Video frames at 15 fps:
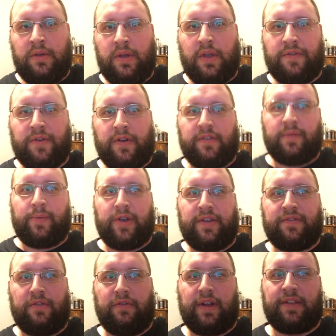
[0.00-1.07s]
the
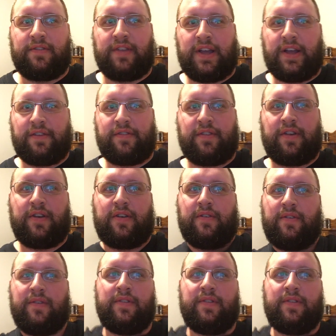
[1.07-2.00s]
Boston Red Sox, though,